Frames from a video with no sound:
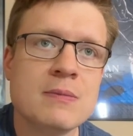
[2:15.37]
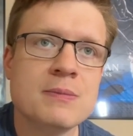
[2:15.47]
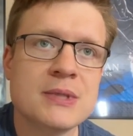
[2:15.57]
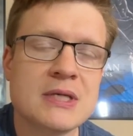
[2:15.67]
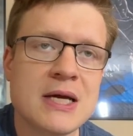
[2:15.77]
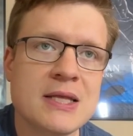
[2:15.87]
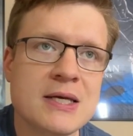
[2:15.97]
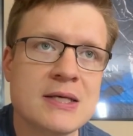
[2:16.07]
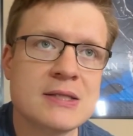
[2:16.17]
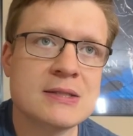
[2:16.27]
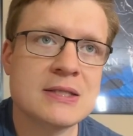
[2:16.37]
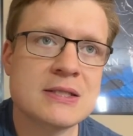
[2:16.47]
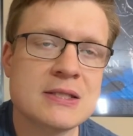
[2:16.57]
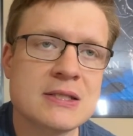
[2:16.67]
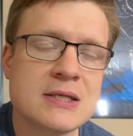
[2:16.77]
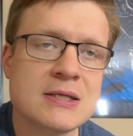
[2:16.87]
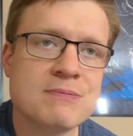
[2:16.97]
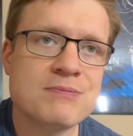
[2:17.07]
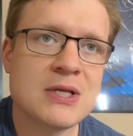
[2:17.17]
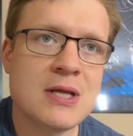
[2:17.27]
But I think as
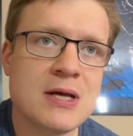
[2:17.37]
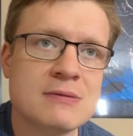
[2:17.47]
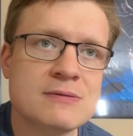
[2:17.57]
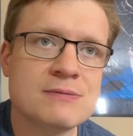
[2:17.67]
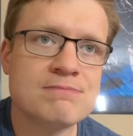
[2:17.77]
a lot of